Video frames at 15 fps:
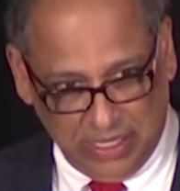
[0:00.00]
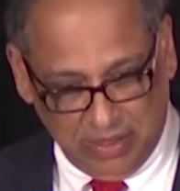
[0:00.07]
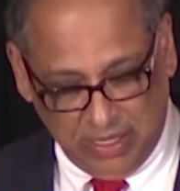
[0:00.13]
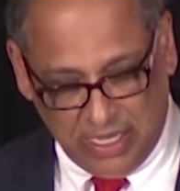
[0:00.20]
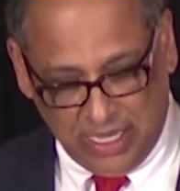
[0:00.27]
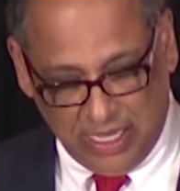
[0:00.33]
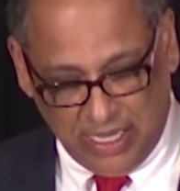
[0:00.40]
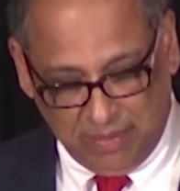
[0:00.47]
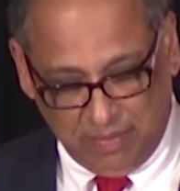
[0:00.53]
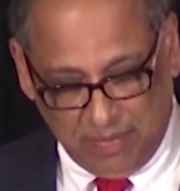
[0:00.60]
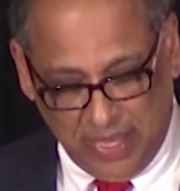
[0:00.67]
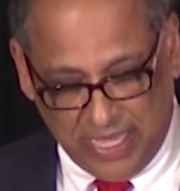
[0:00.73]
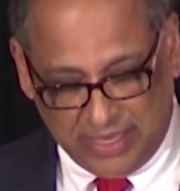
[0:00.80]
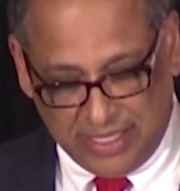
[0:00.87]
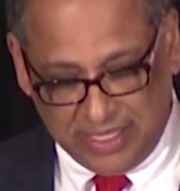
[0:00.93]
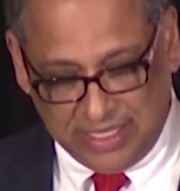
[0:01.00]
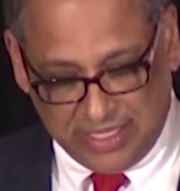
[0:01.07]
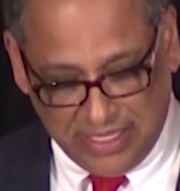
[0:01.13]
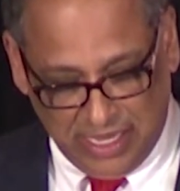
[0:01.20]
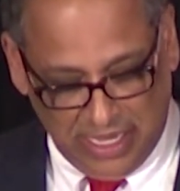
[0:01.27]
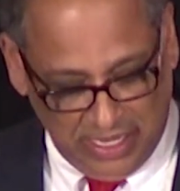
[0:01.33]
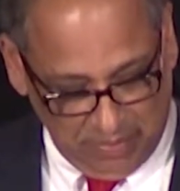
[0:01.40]
at this
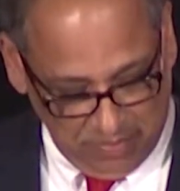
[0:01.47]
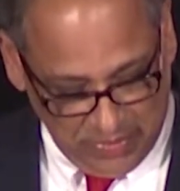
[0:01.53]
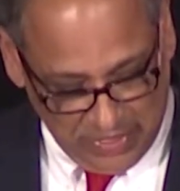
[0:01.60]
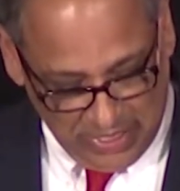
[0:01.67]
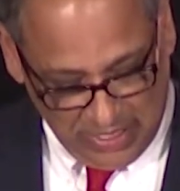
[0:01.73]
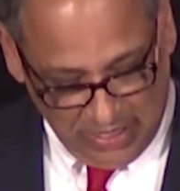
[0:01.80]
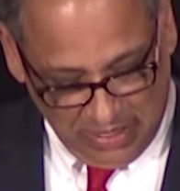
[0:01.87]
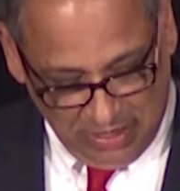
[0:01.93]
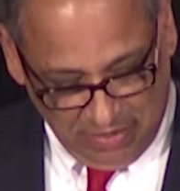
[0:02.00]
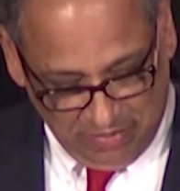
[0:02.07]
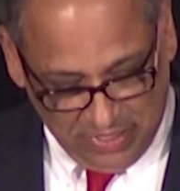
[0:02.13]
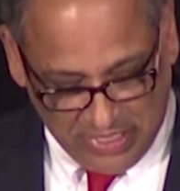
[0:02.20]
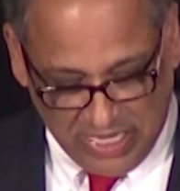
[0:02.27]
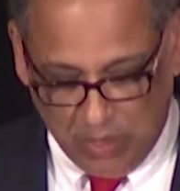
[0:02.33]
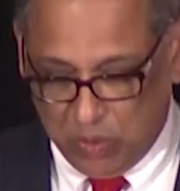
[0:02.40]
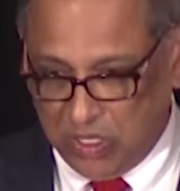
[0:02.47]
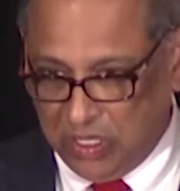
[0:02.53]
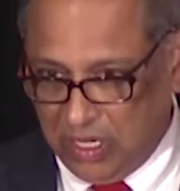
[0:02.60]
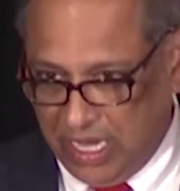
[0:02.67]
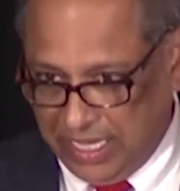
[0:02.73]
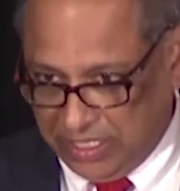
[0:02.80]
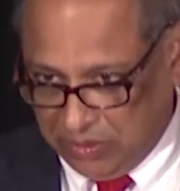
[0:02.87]
time. First, I would
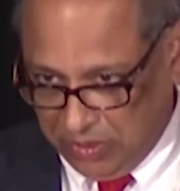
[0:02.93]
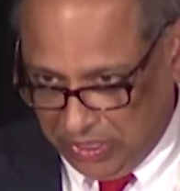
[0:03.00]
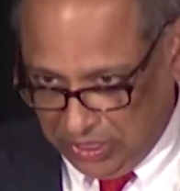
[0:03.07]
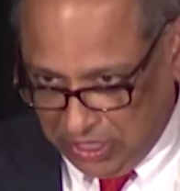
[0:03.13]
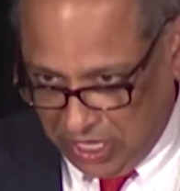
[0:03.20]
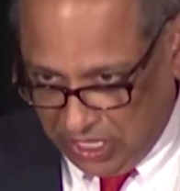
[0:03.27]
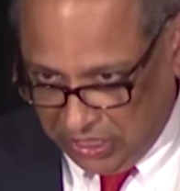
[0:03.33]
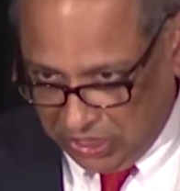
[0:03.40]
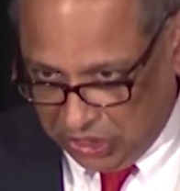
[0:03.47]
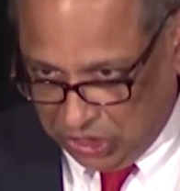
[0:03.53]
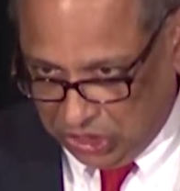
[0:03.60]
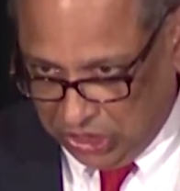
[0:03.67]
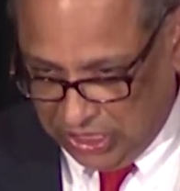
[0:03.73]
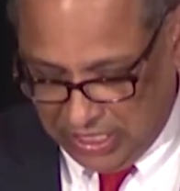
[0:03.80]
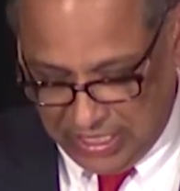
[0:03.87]
like to acknowledge